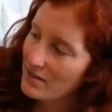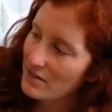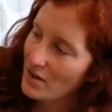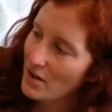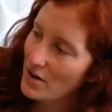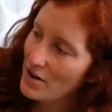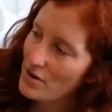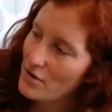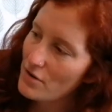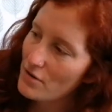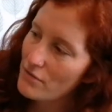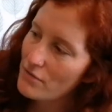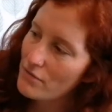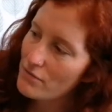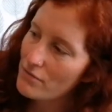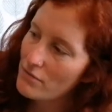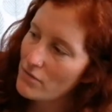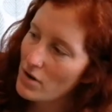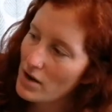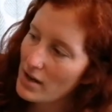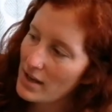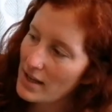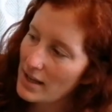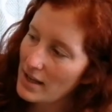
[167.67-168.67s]
this kind of
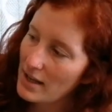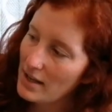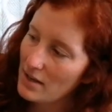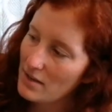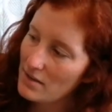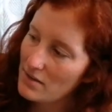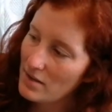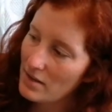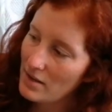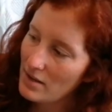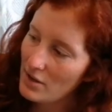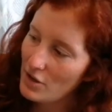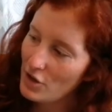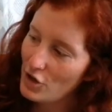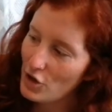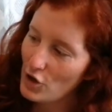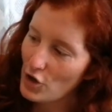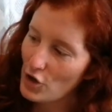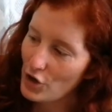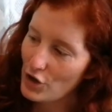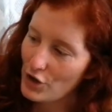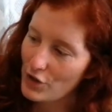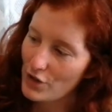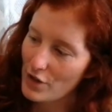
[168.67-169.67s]
rugged
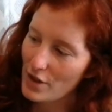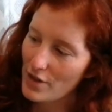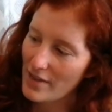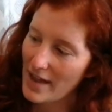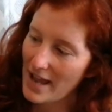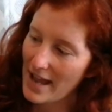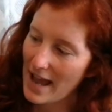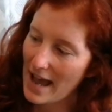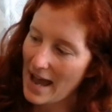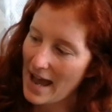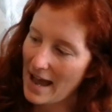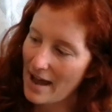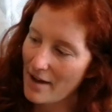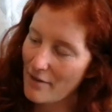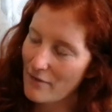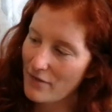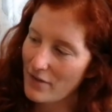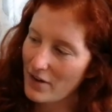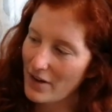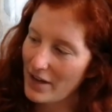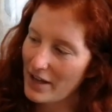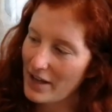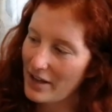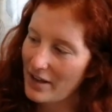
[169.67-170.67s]
look that they have,
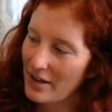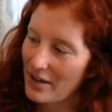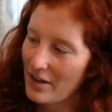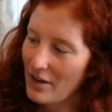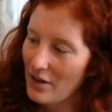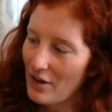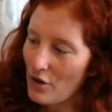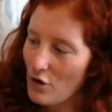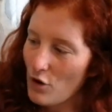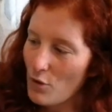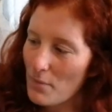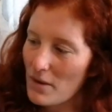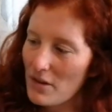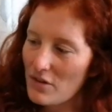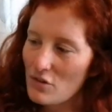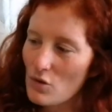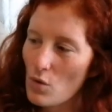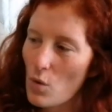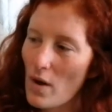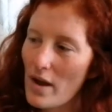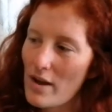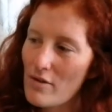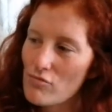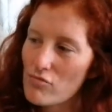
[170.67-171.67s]
like almost
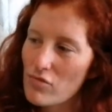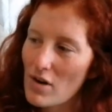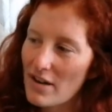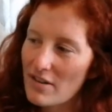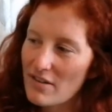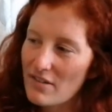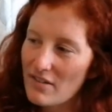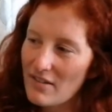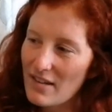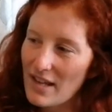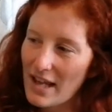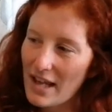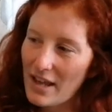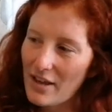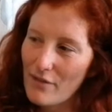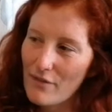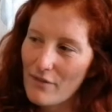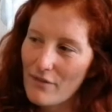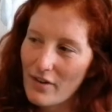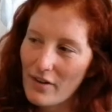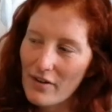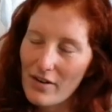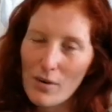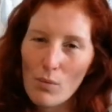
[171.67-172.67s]
quite rustic
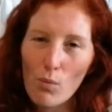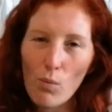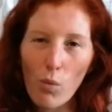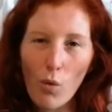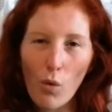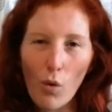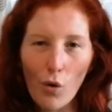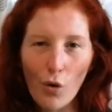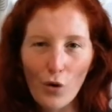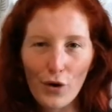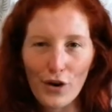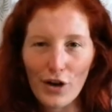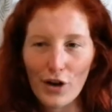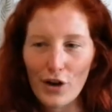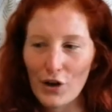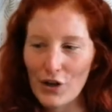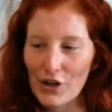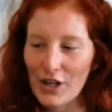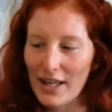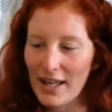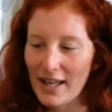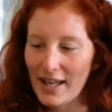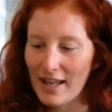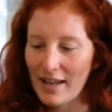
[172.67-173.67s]
and very worn
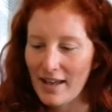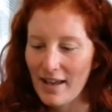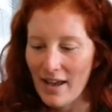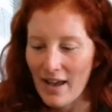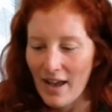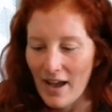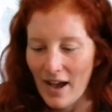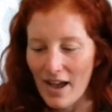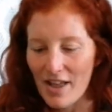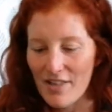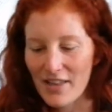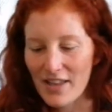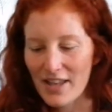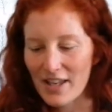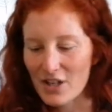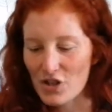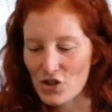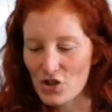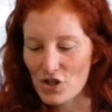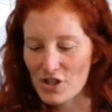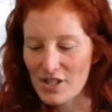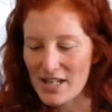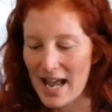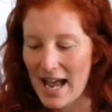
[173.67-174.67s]
looking. I think
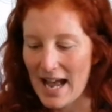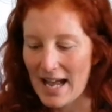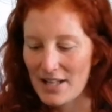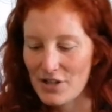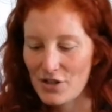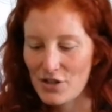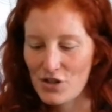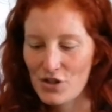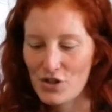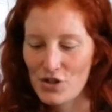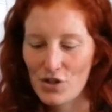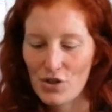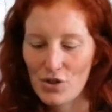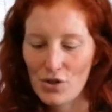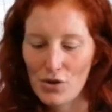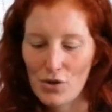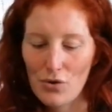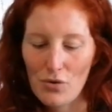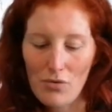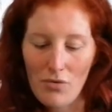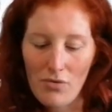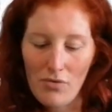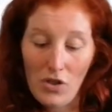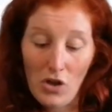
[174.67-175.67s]
it just adds
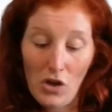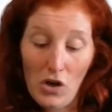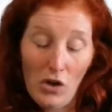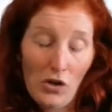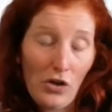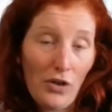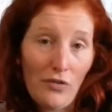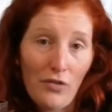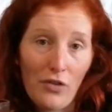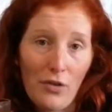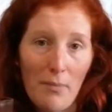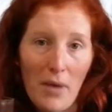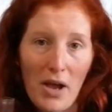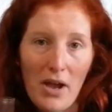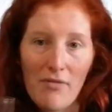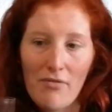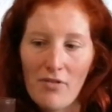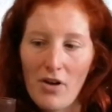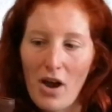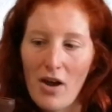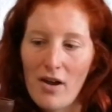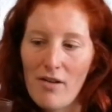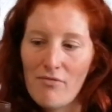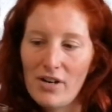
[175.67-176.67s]
to the look of them. I
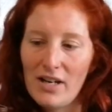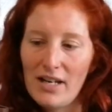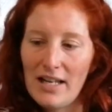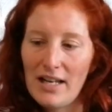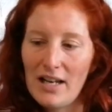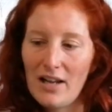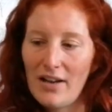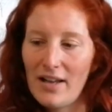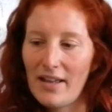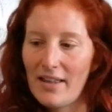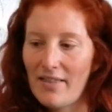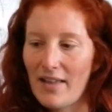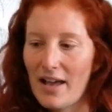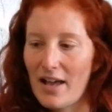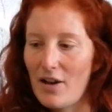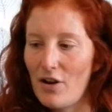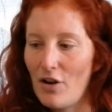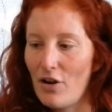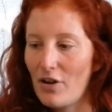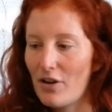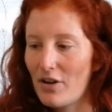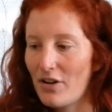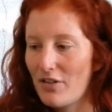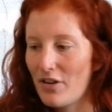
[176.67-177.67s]
really like that
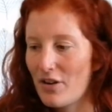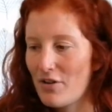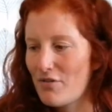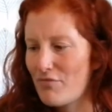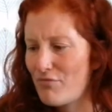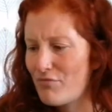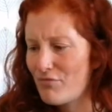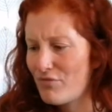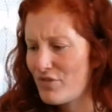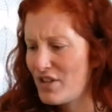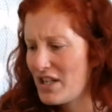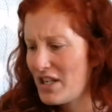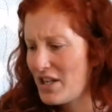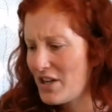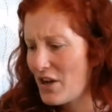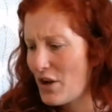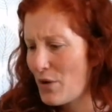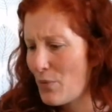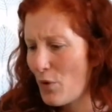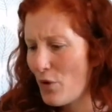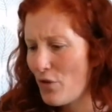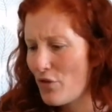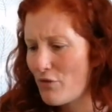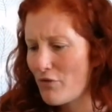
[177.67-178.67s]
look. I don't really
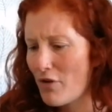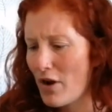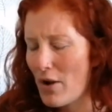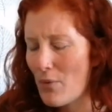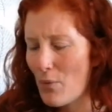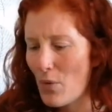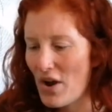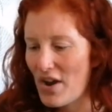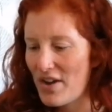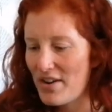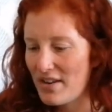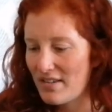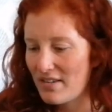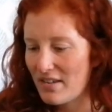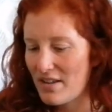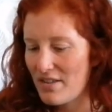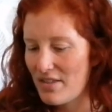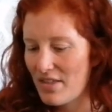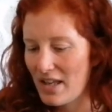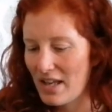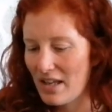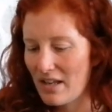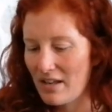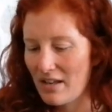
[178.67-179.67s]
know what the right word is. I
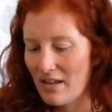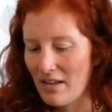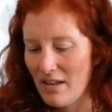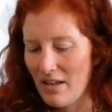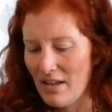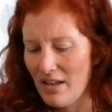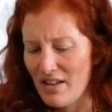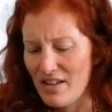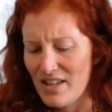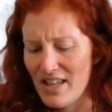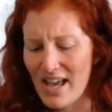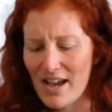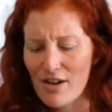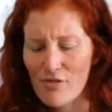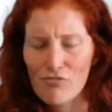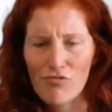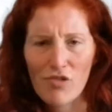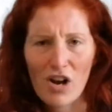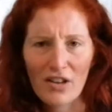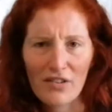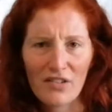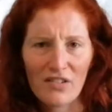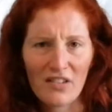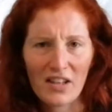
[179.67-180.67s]
think, yeah,
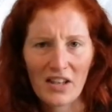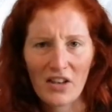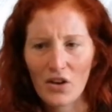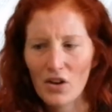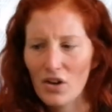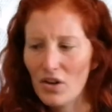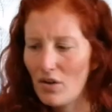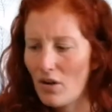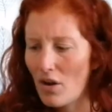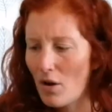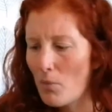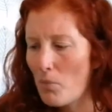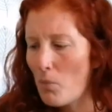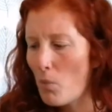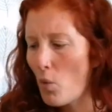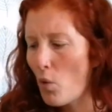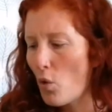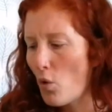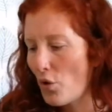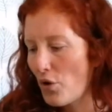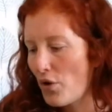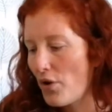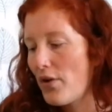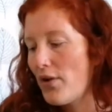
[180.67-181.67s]
rustic and
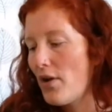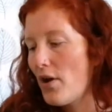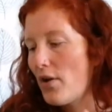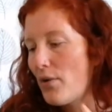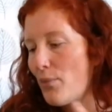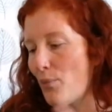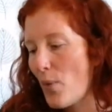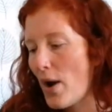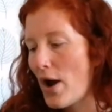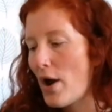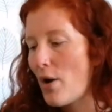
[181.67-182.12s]
worn and